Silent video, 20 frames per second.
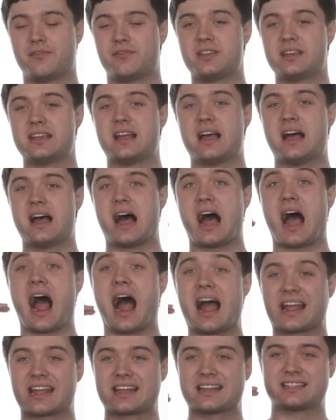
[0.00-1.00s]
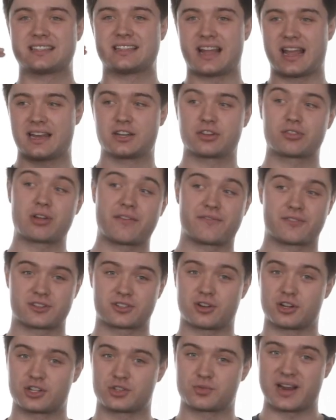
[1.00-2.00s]
of the highest end graphics
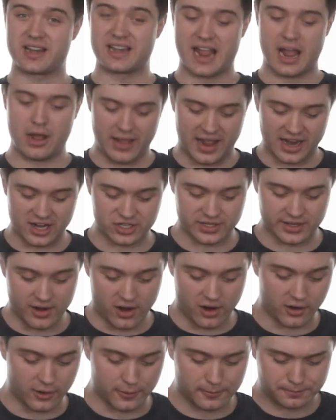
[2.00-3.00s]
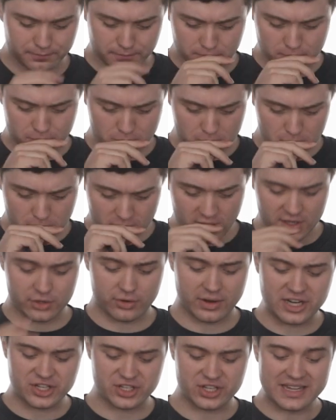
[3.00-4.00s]
cards right now actually are.
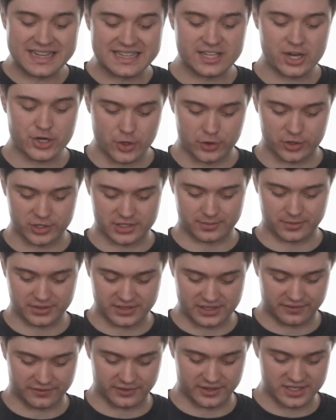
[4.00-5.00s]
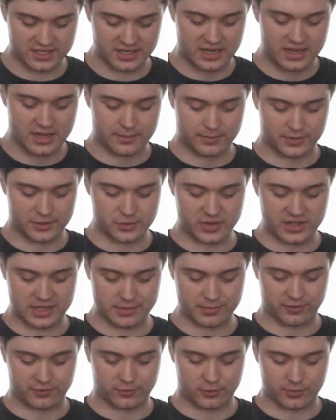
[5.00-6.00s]
There actually is a noticeable difference between the
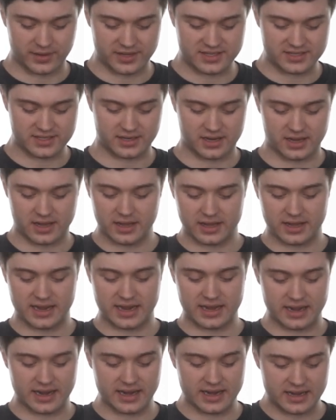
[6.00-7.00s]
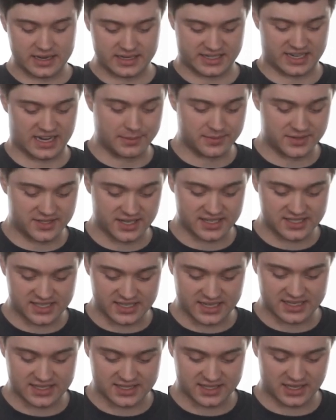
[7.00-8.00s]
performance in a
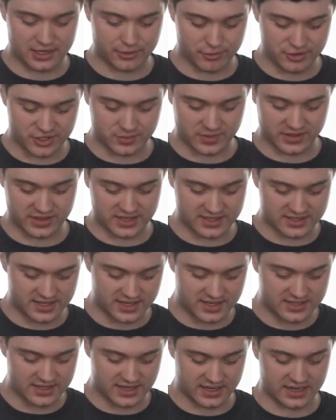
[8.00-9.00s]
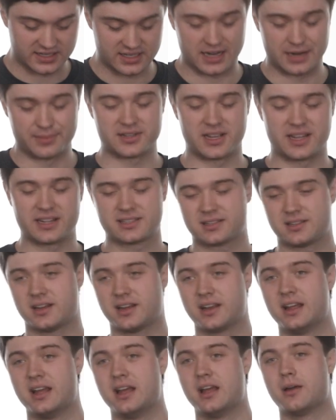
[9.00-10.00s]
x16 slot, which is what this is, and a x8
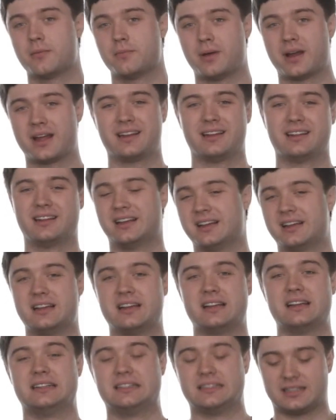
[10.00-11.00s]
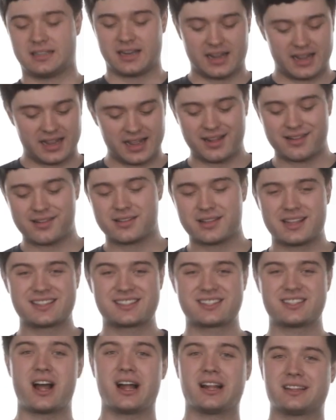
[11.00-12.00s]
slot. But
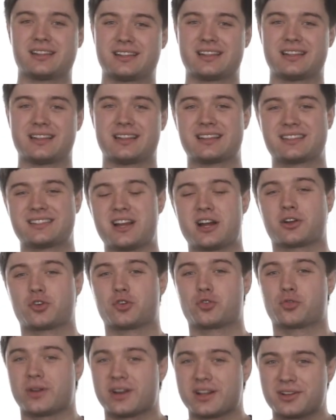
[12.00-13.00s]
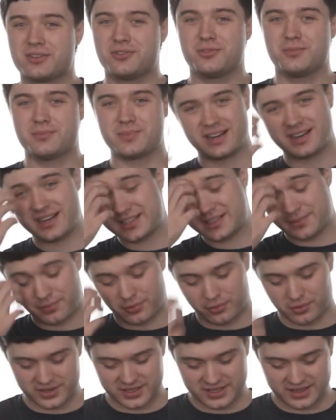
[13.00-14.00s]
it's not critical, but it is
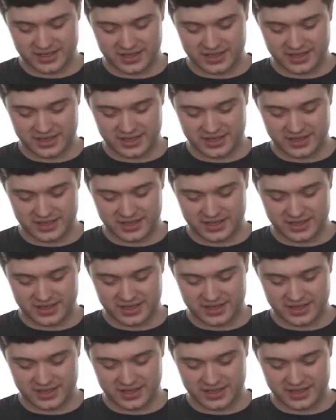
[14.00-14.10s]
important to